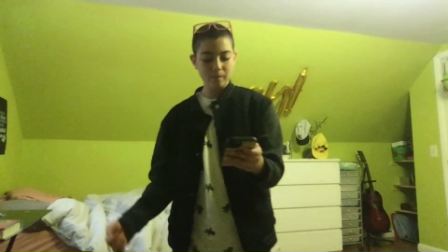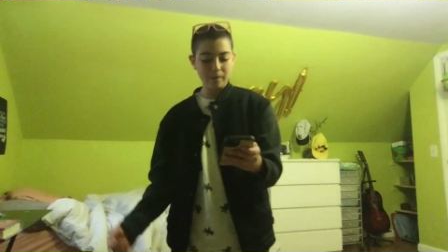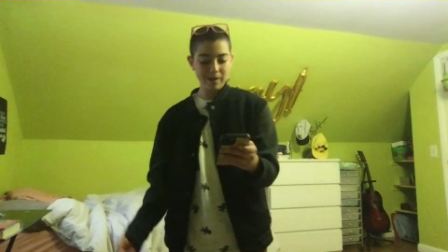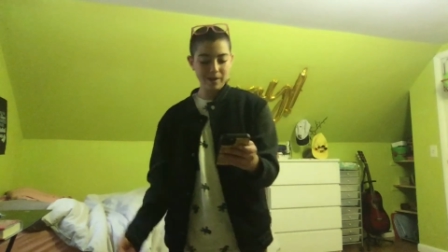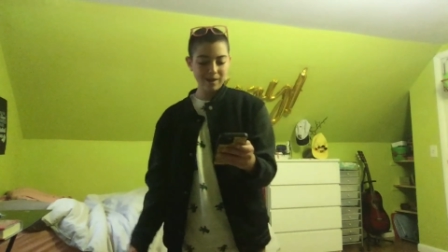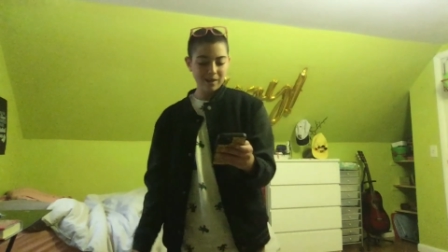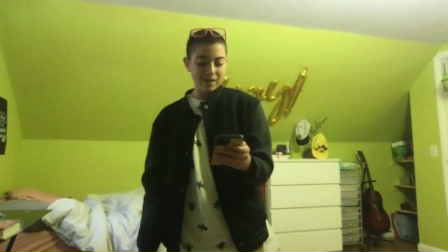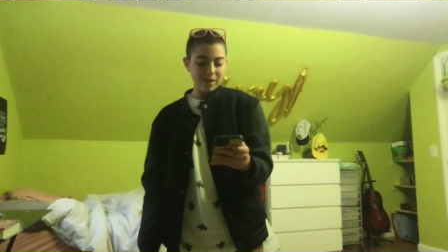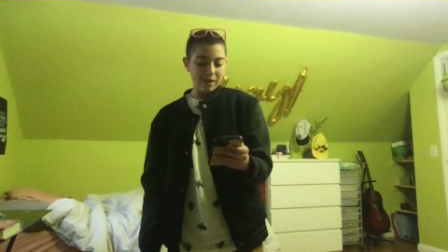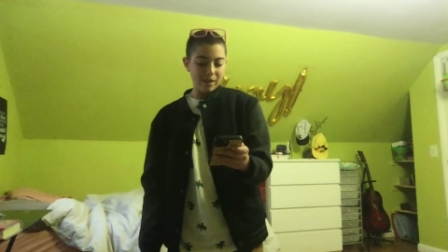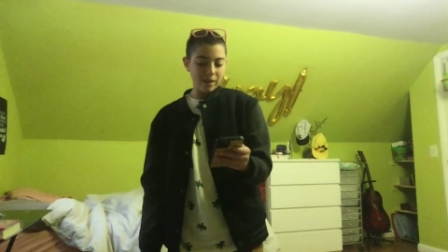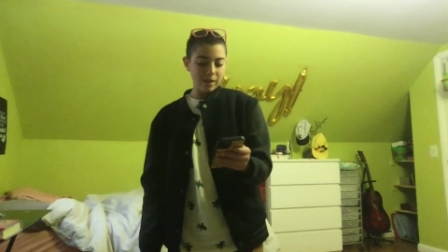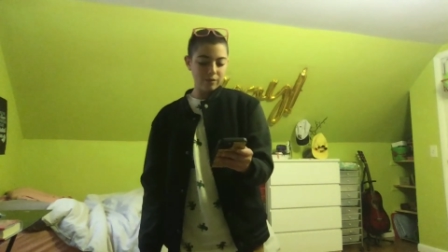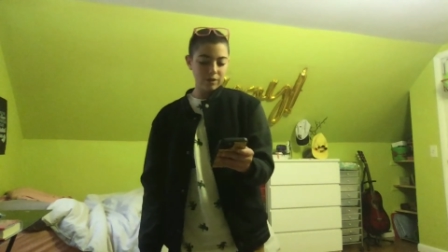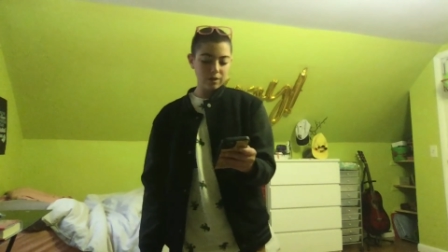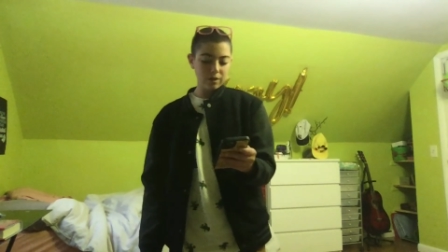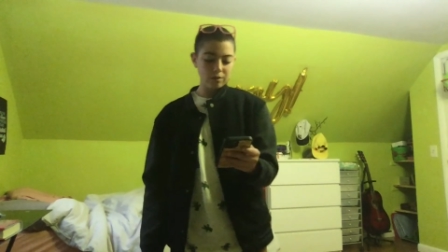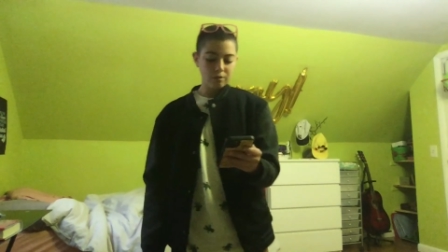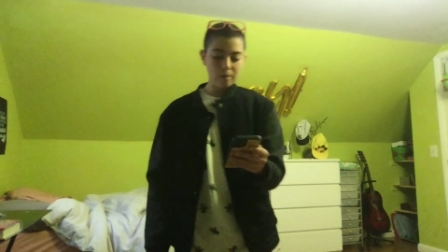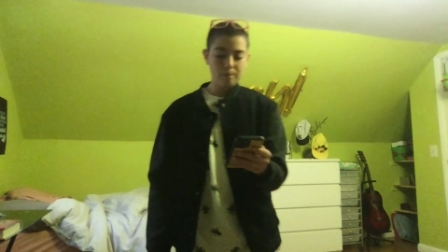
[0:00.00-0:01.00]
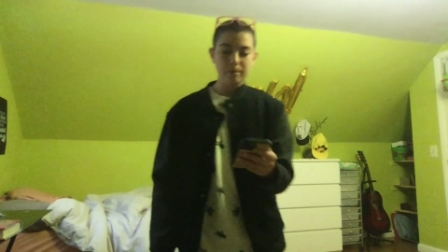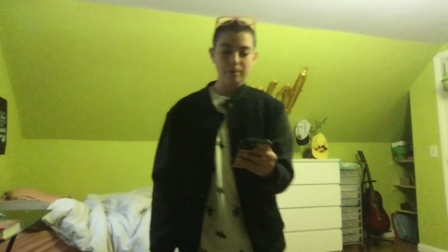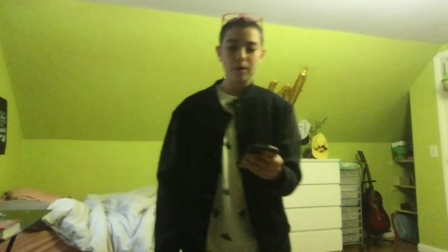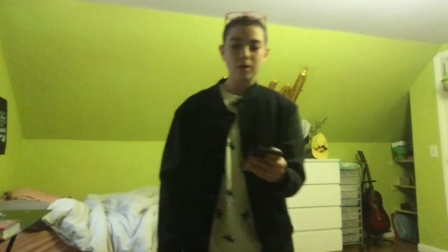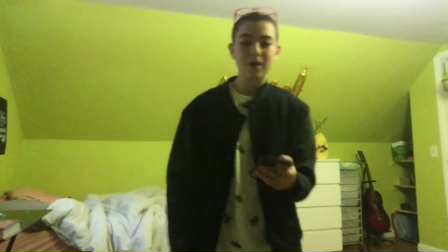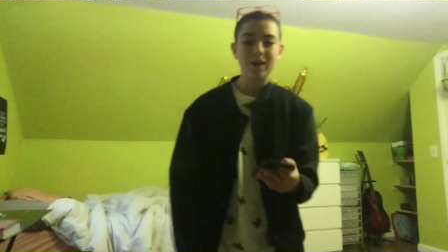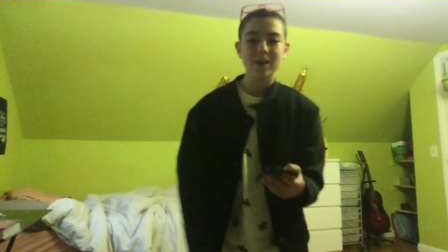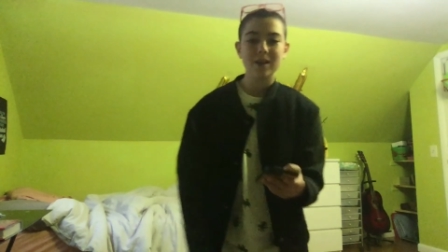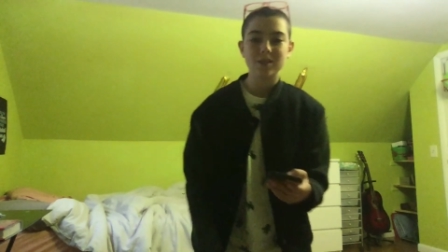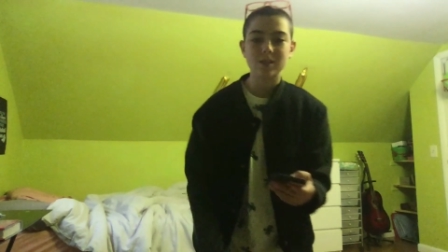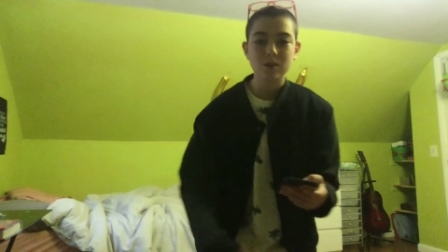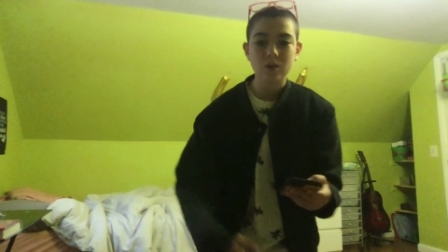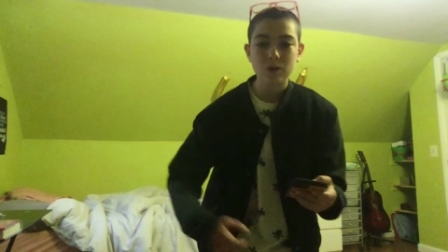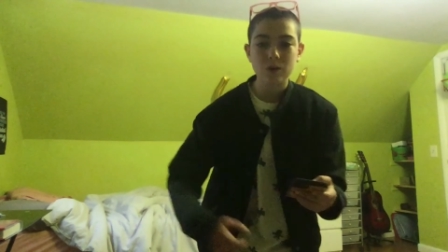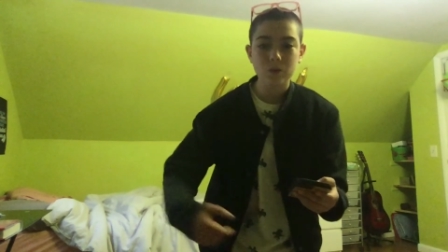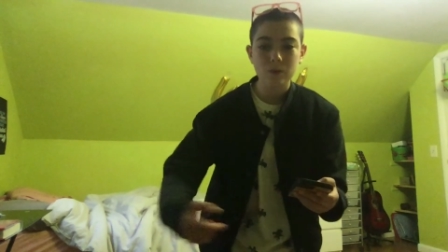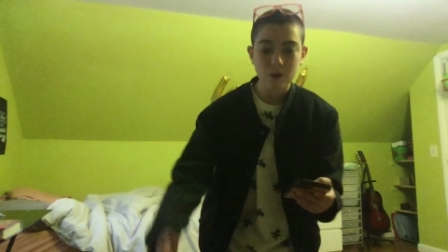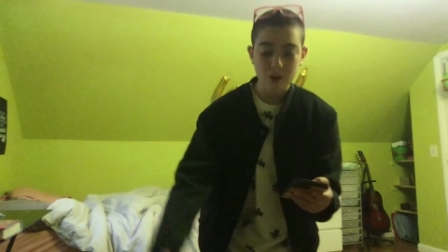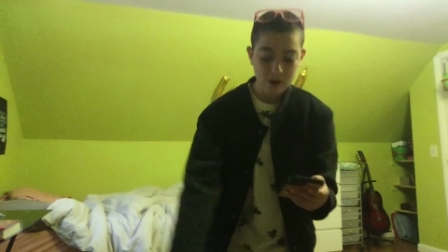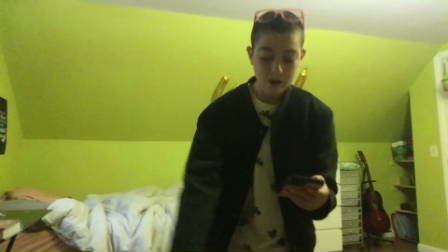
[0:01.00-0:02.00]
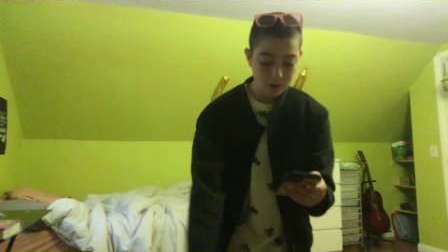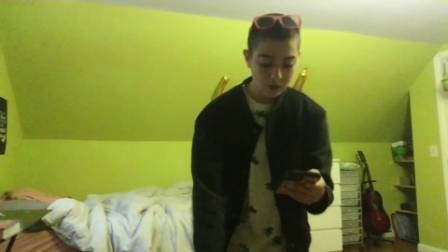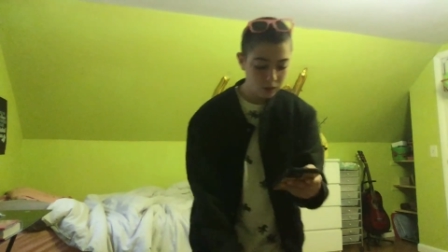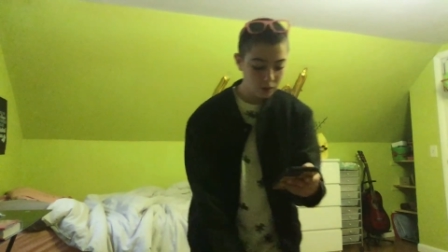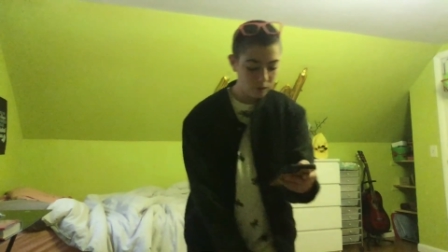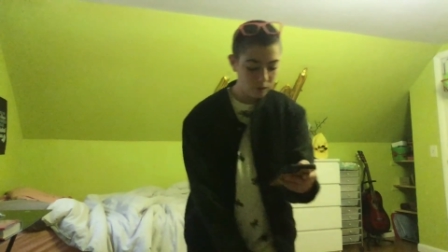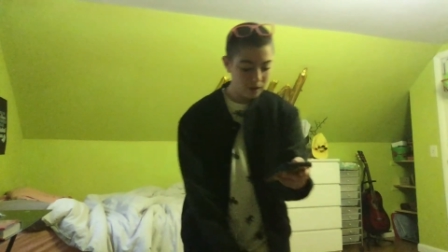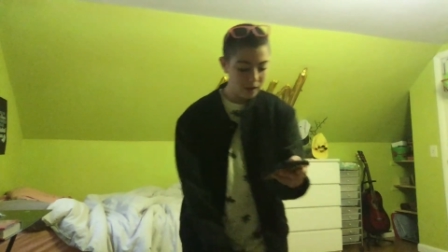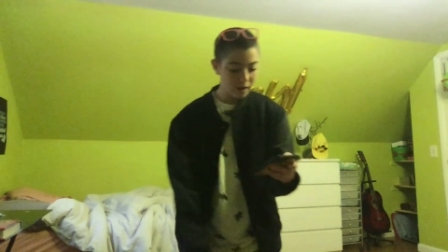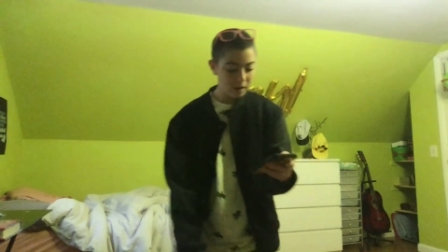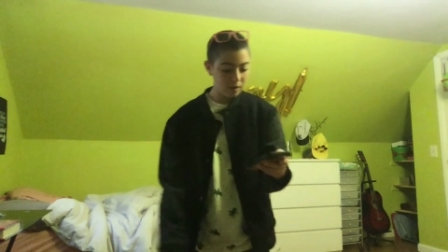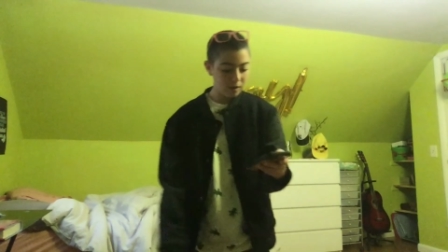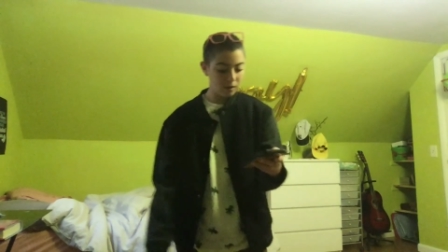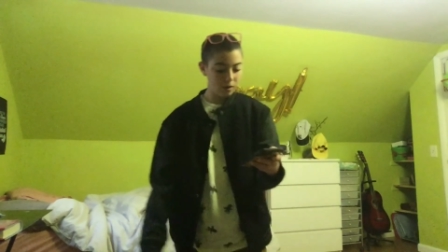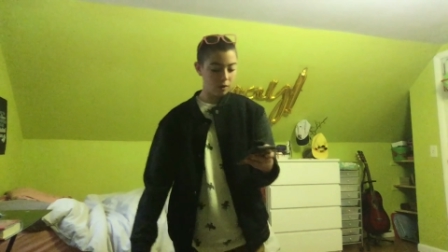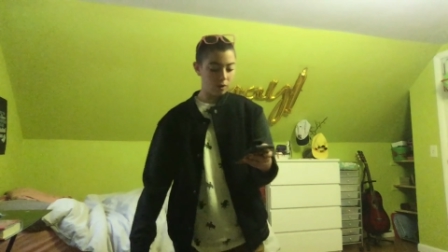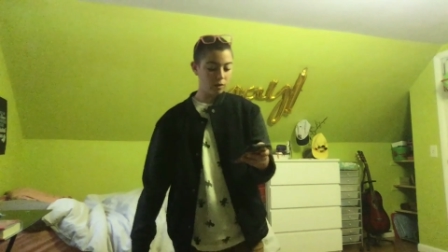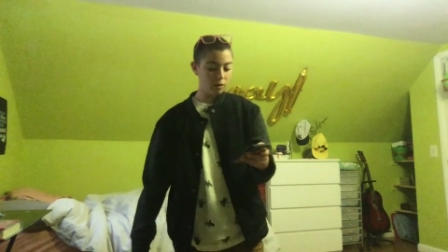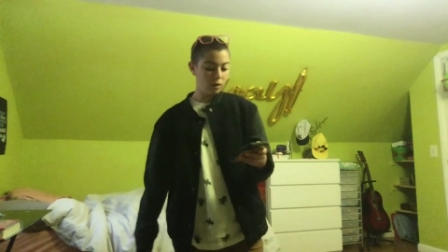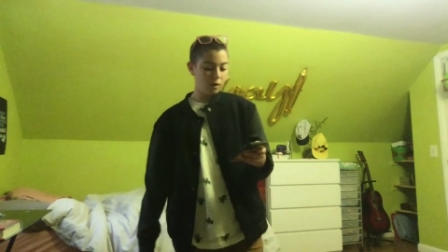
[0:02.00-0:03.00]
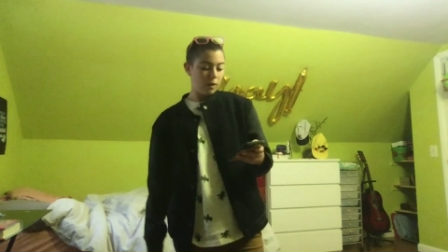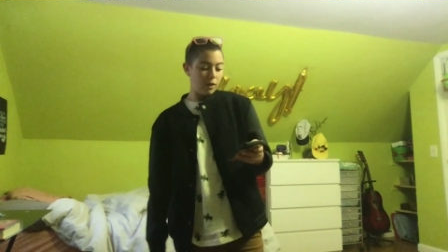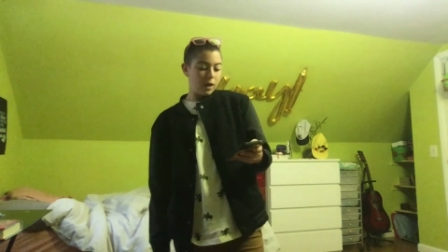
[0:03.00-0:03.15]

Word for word: but even your boat has an old water well.